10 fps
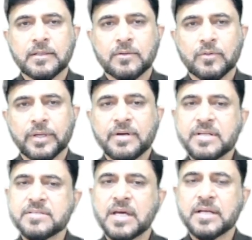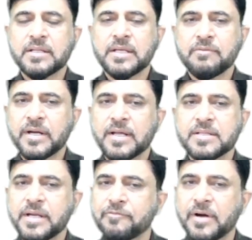Okay, what are
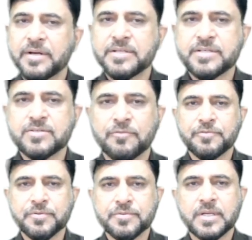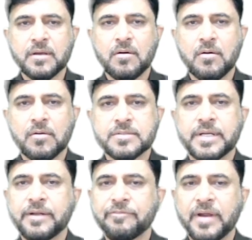the advantages using cause
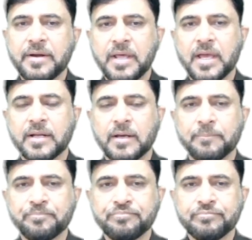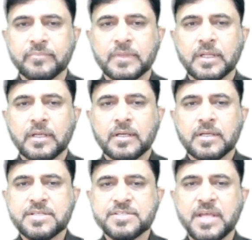and effect diagram?
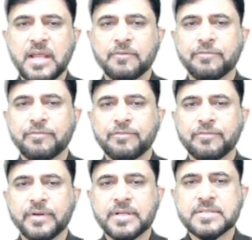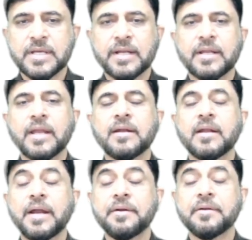Itself, it is an
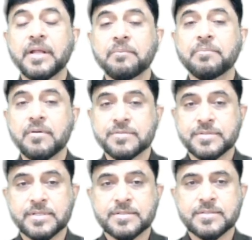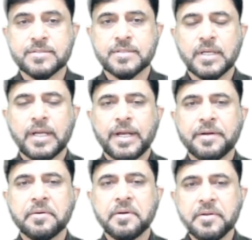enlightening process.
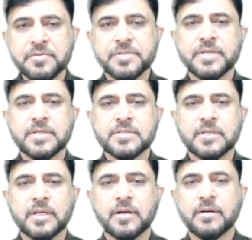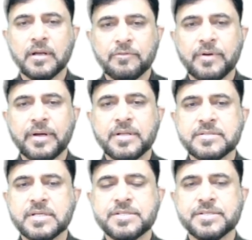It reduces irrelevant
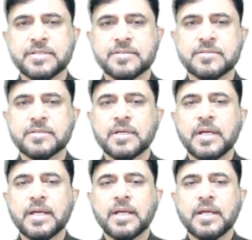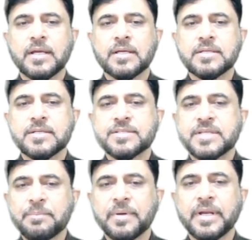discussions. It
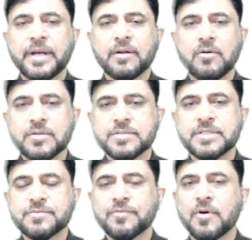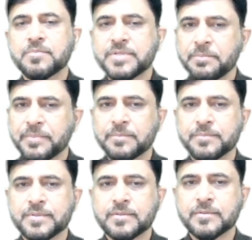separates causes from
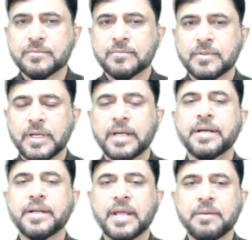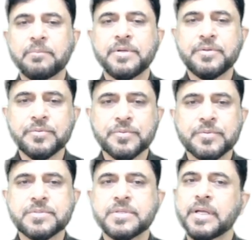symptoms, and it can be
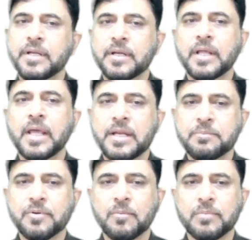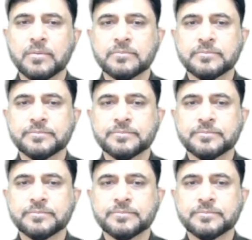used in any problem.